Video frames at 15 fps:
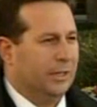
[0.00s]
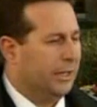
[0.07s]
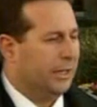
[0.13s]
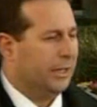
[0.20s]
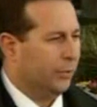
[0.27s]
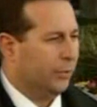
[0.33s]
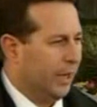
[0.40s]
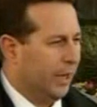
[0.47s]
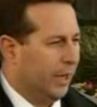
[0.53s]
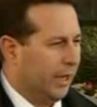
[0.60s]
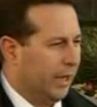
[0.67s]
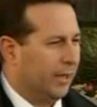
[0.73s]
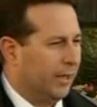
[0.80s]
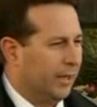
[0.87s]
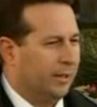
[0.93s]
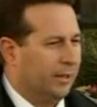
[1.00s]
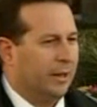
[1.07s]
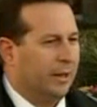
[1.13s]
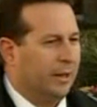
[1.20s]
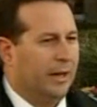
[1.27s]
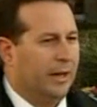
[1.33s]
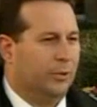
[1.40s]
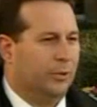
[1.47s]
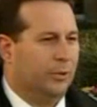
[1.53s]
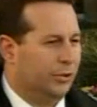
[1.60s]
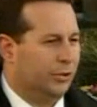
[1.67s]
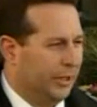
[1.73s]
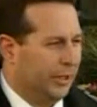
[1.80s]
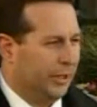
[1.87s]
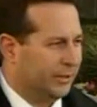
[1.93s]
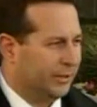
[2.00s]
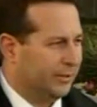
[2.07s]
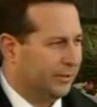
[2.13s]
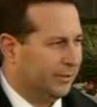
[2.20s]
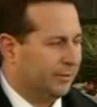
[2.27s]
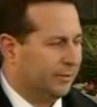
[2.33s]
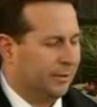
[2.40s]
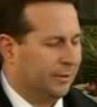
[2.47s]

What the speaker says: in any way, I will address it.